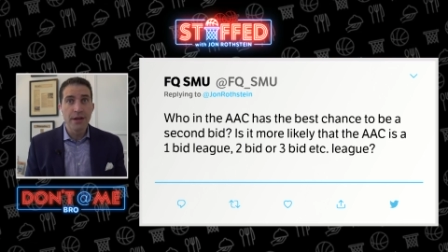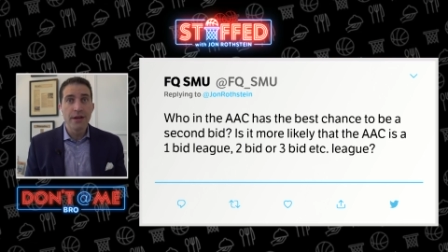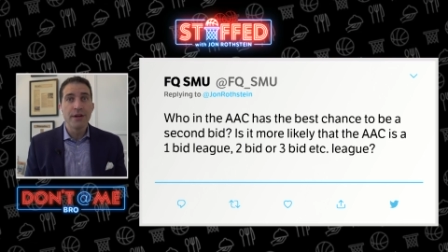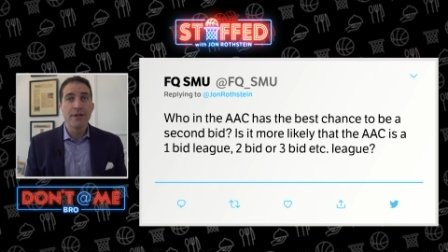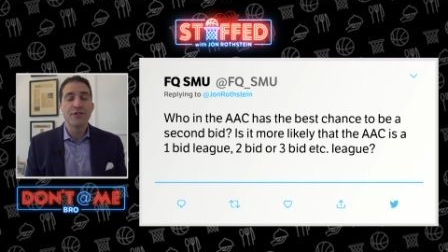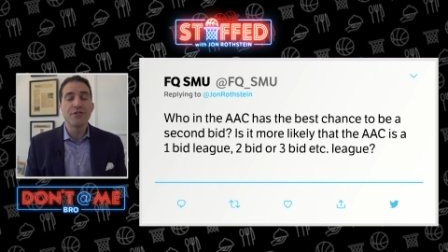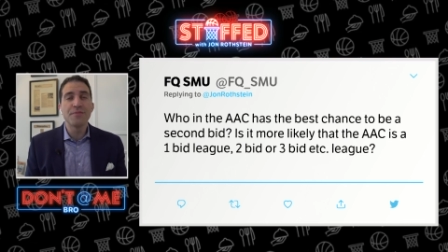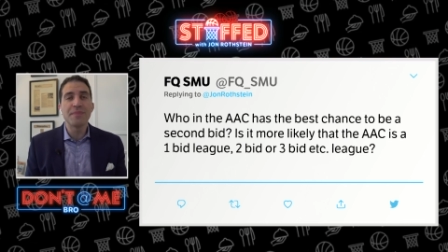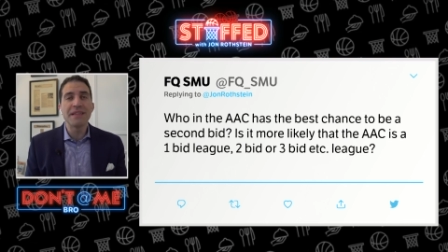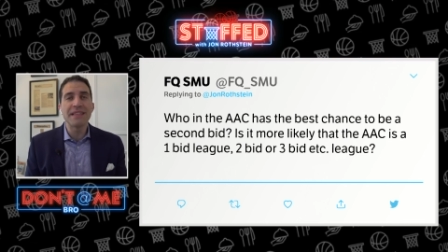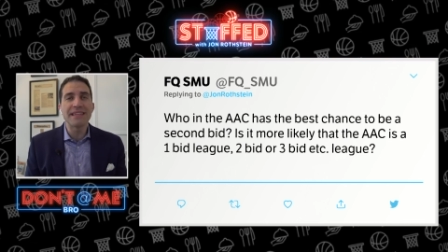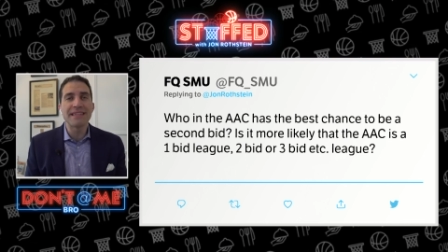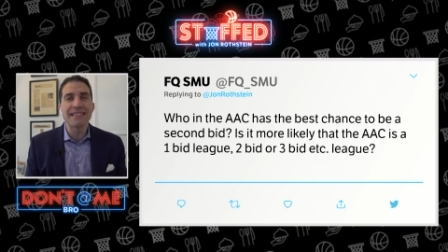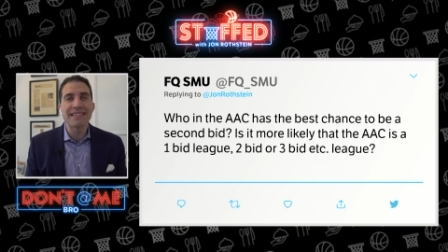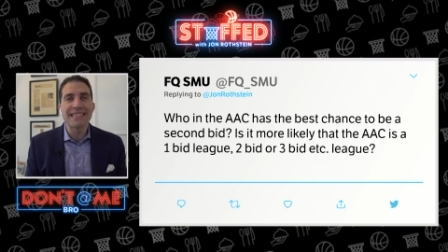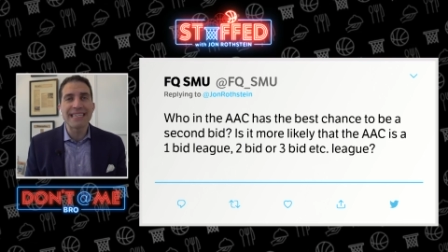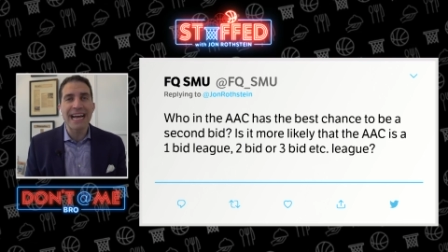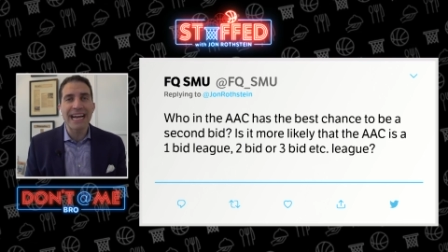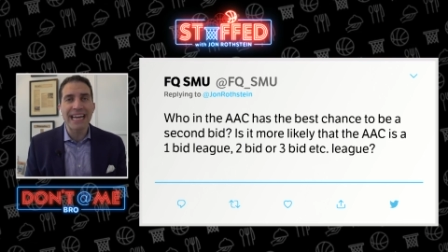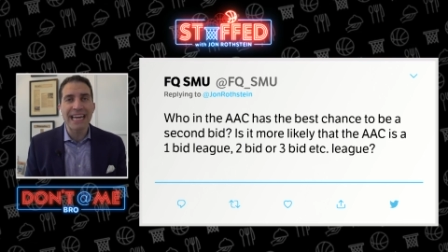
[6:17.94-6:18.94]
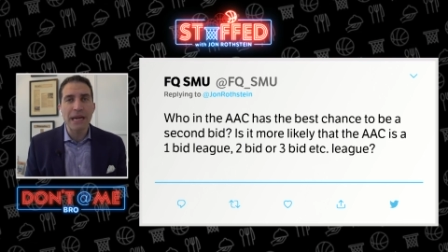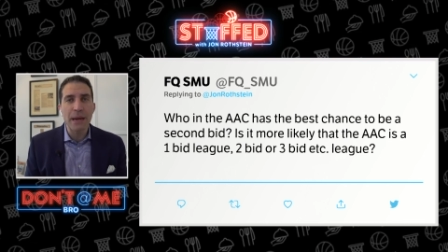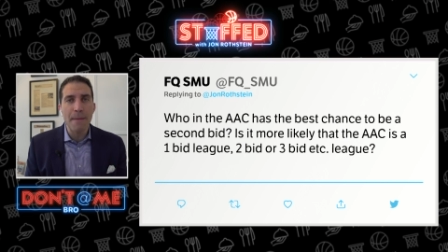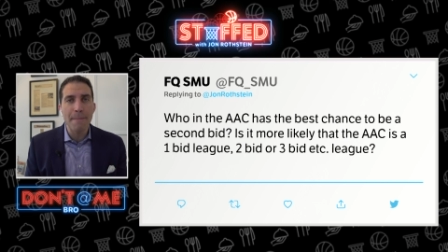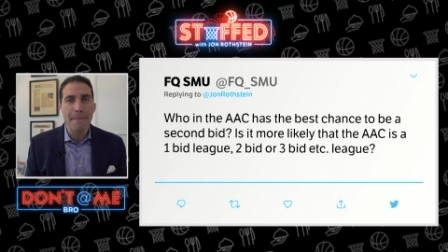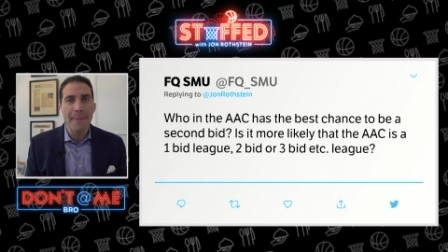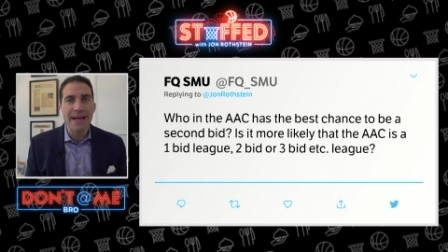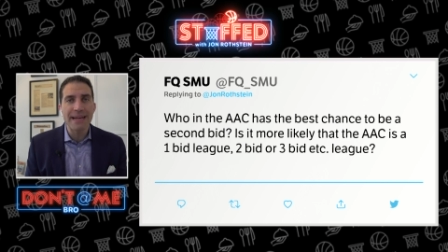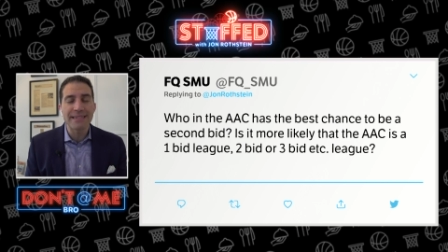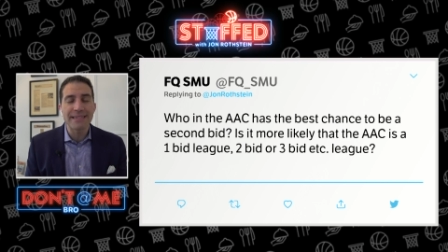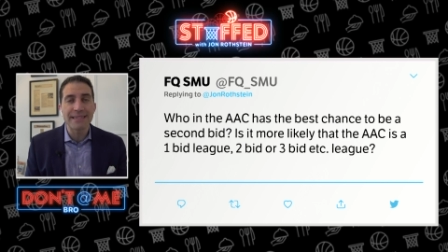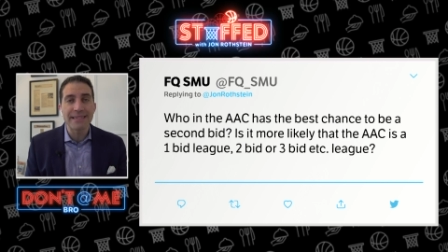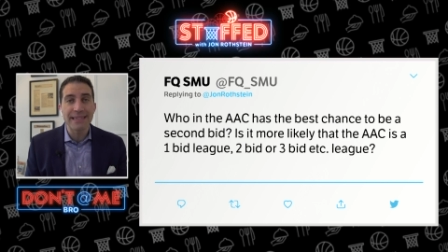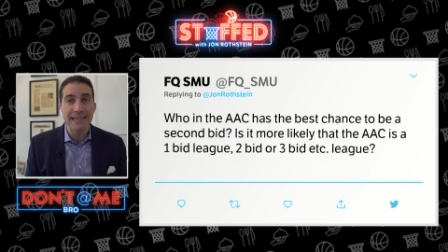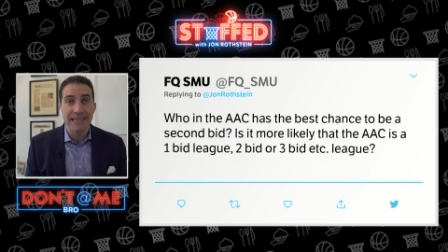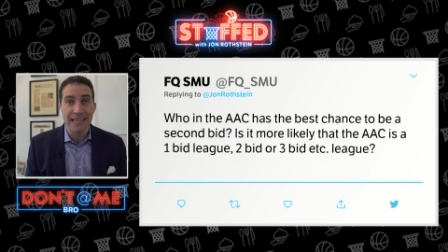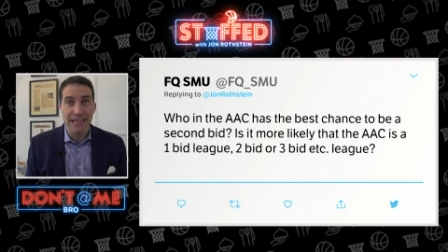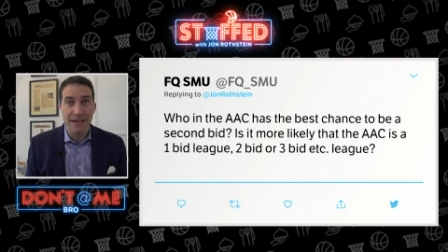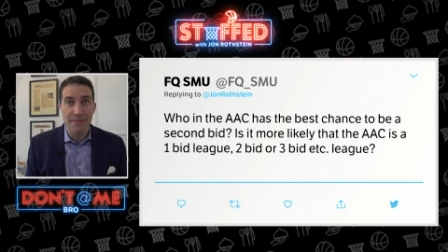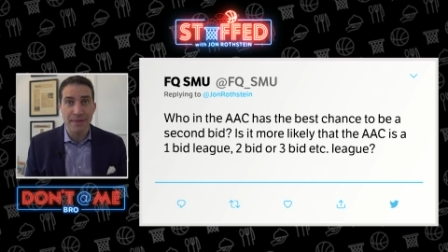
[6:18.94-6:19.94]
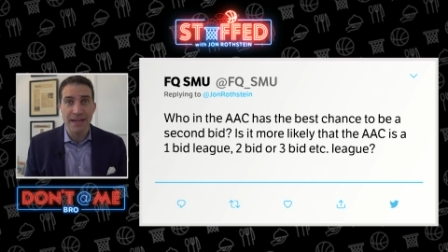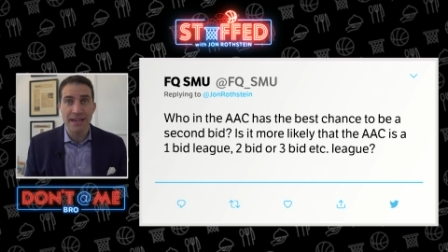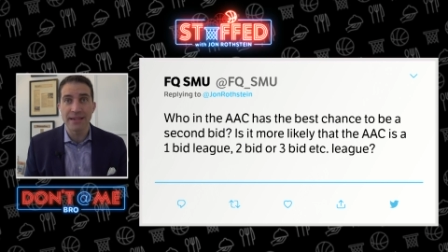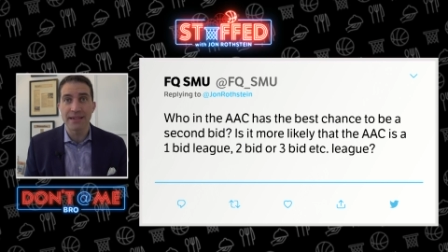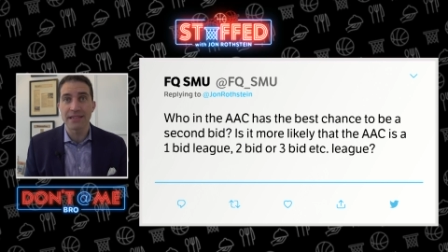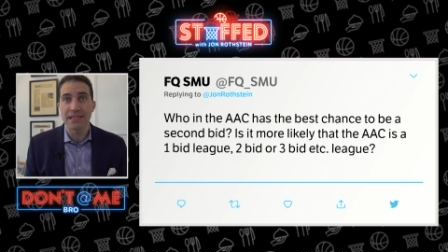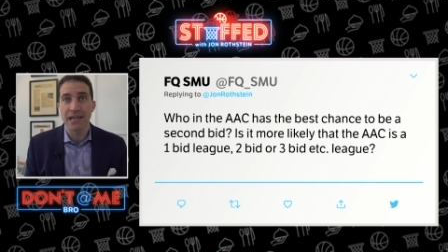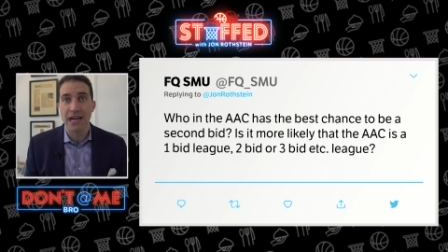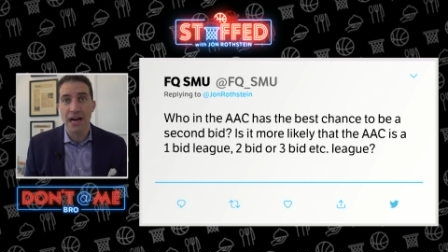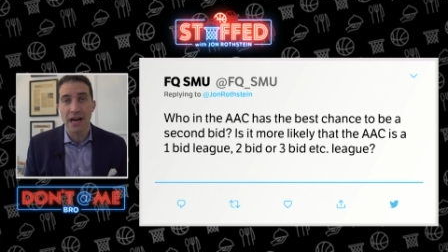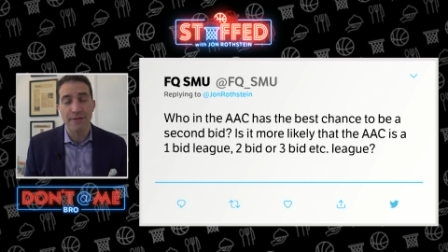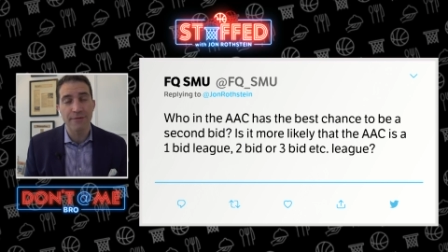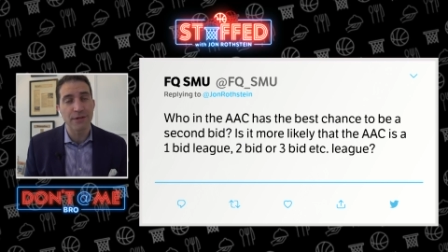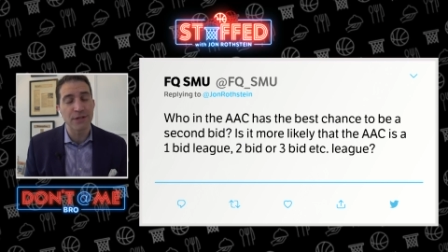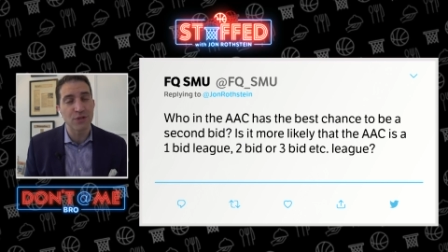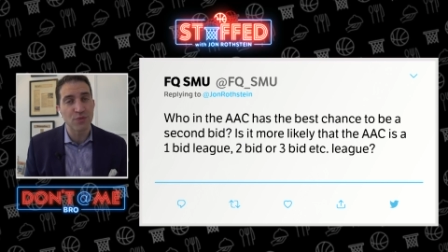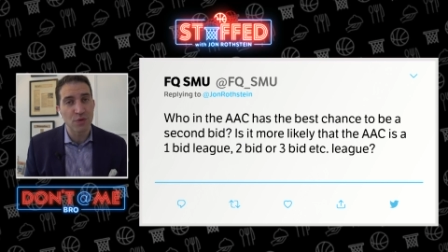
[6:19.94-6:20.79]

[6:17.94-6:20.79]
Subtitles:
to be the second best team in this conference.